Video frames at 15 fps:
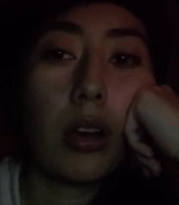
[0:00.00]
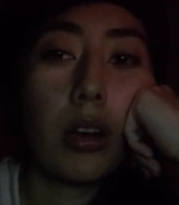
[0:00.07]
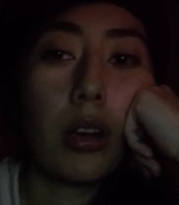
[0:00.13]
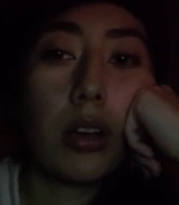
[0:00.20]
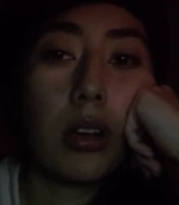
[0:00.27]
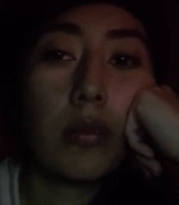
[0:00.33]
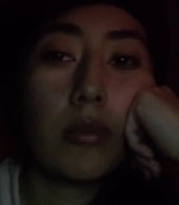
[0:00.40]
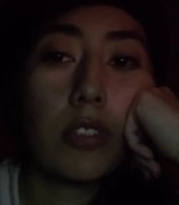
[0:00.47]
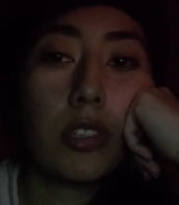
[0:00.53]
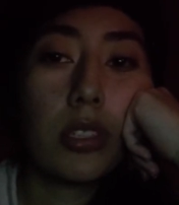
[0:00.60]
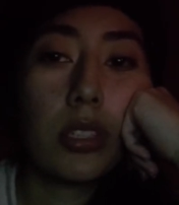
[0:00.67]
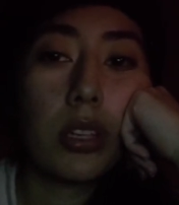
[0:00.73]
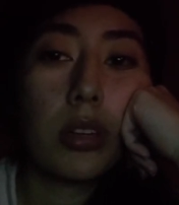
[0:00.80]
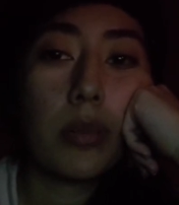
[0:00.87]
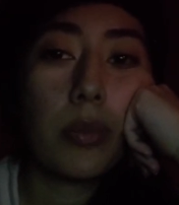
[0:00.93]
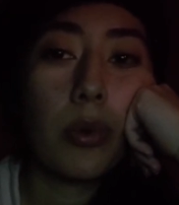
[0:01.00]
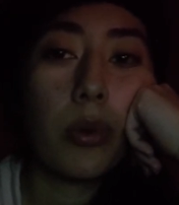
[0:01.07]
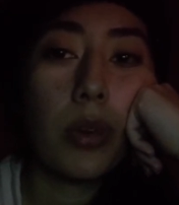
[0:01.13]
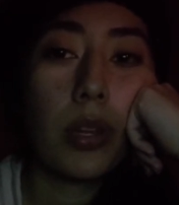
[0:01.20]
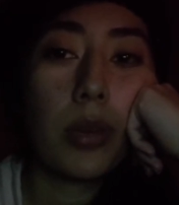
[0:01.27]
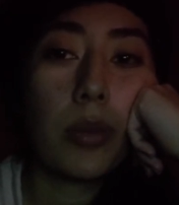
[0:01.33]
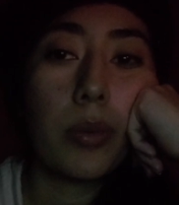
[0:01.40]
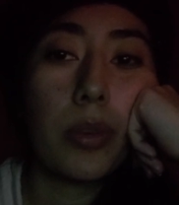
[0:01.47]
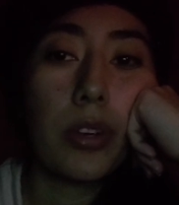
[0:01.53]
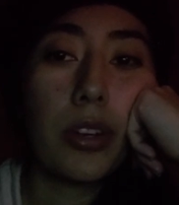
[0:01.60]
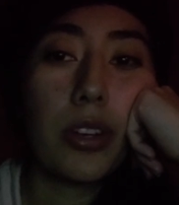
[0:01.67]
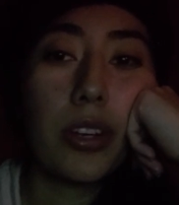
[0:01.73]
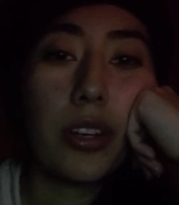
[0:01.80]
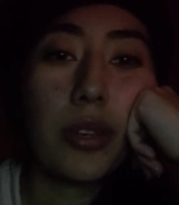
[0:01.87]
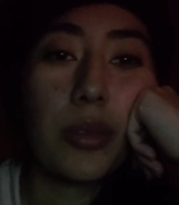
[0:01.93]
I'm just at a point
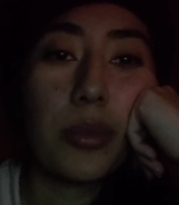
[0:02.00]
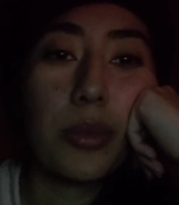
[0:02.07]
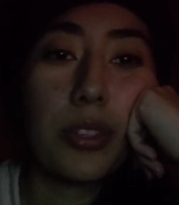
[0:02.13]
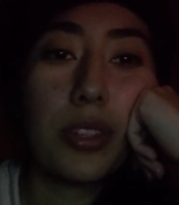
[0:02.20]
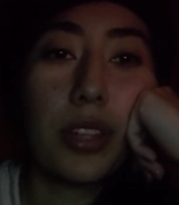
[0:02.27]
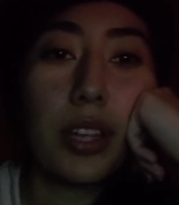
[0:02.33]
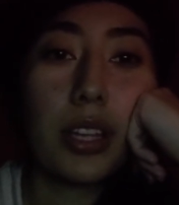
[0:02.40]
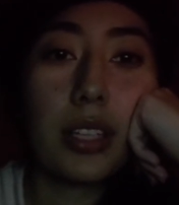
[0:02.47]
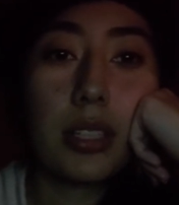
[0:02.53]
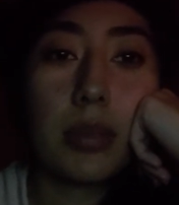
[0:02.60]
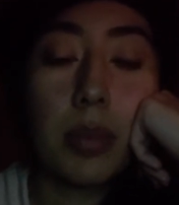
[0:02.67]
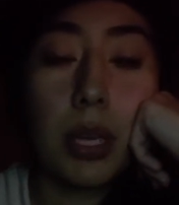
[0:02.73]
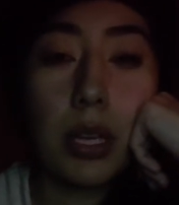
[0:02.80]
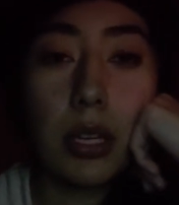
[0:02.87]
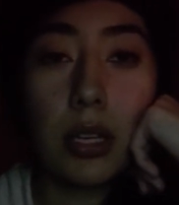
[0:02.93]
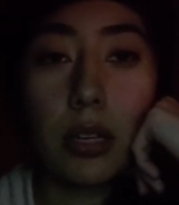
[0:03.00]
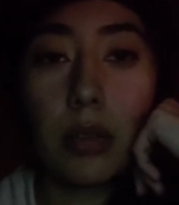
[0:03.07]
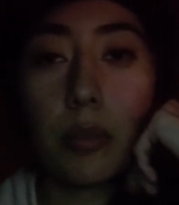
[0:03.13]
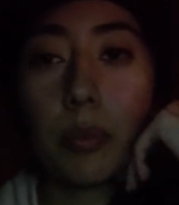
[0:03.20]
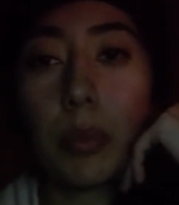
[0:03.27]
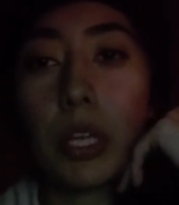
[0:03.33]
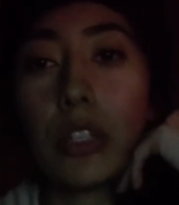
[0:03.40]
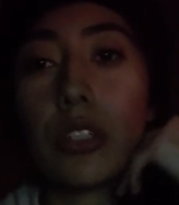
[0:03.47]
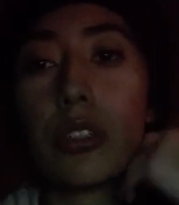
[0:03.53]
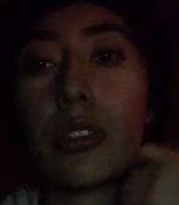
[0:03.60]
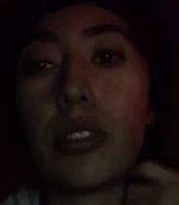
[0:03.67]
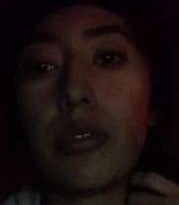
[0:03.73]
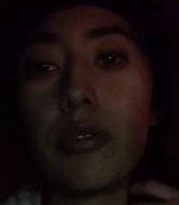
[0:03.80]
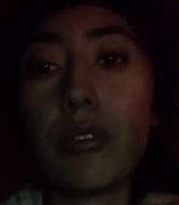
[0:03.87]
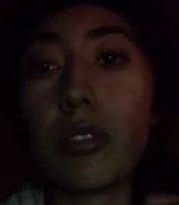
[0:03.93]
where I would like to make major
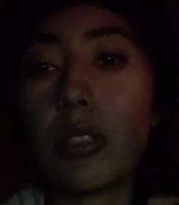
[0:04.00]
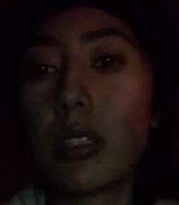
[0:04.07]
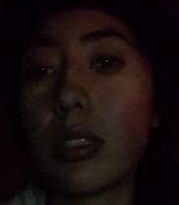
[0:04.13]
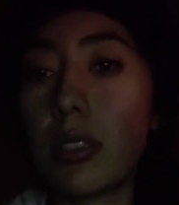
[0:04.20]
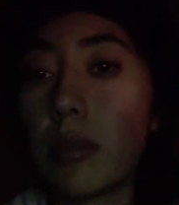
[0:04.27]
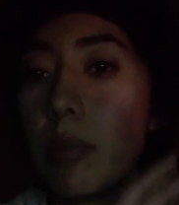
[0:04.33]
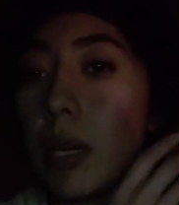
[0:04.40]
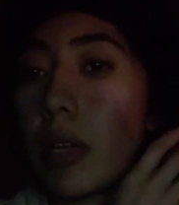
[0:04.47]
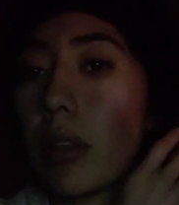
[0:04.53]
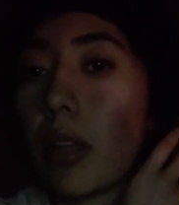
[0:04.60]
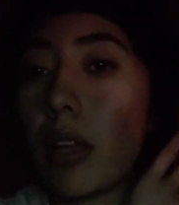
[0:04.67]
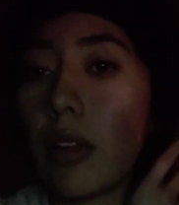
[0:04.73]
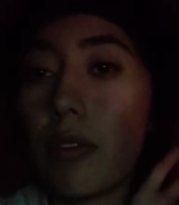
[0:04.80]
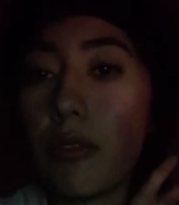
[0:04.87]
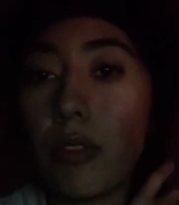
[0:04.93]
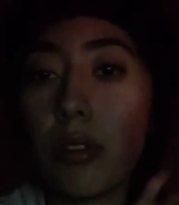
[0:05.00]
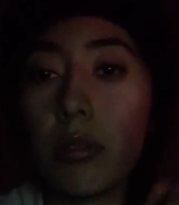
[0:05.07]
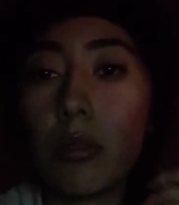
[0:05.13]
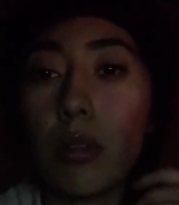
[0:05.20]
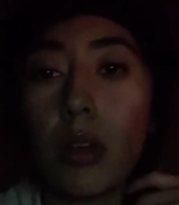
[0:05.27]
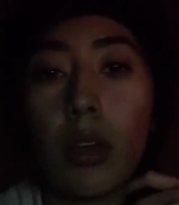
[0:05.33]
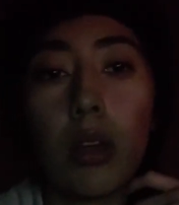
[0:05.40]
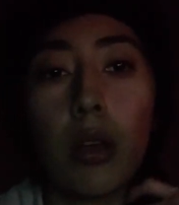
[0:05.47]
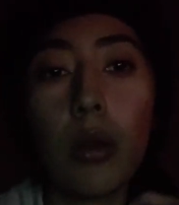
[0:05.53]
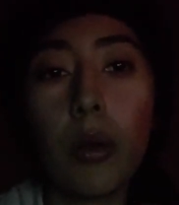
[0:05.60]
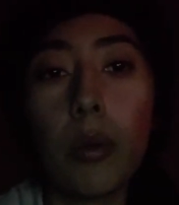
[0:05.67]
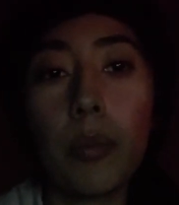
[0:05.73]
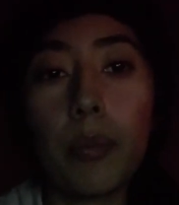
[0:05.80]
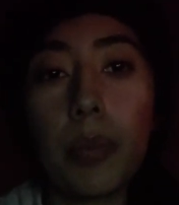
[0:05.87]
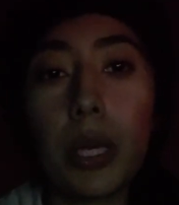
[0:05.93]
differences in my life and
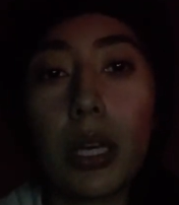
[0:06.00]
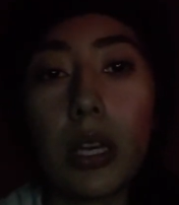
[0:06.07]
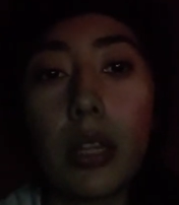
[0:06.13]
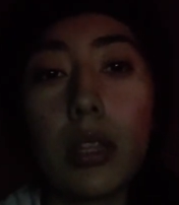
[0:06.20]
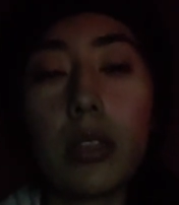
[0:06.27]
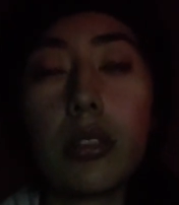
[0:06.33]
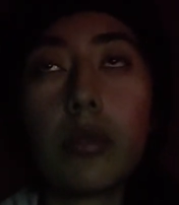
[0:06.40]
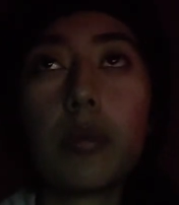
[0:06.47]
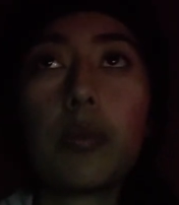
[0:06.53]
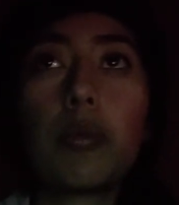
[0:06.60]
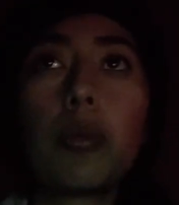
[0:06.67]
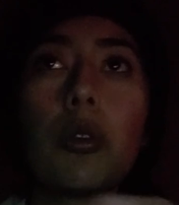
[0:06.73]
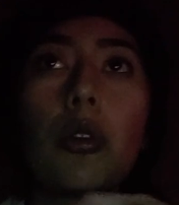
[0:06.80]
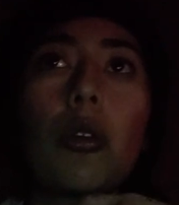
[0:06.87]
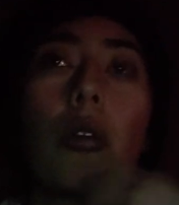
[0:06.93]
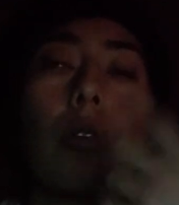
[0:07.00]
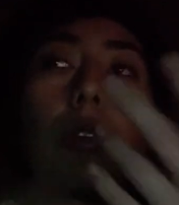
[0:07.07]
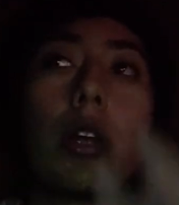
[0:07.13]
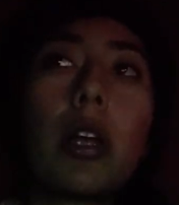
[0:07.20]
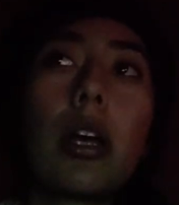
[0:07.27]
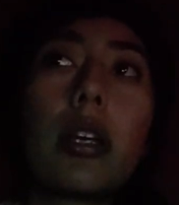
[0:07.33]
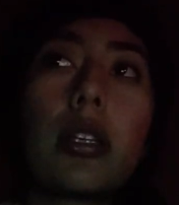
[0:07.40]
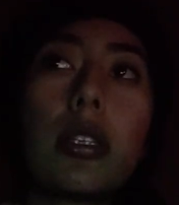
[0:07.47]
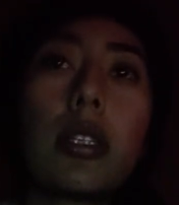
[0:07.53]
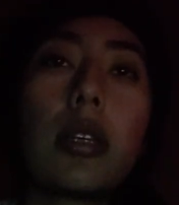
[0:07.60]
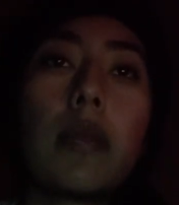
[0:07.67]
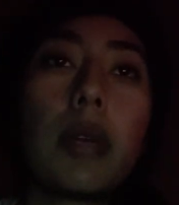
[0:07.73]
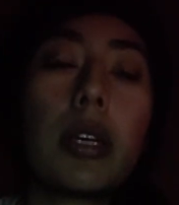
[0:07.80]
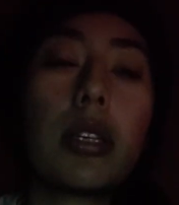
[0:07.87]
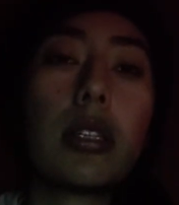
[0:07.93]
be this girl that I see
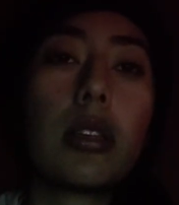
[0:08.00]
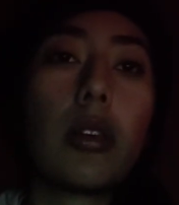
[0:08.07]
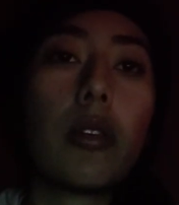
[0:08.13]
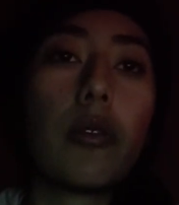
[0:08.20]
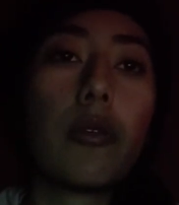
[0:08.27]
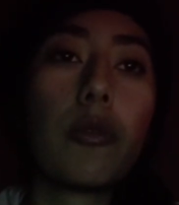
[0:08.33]
myself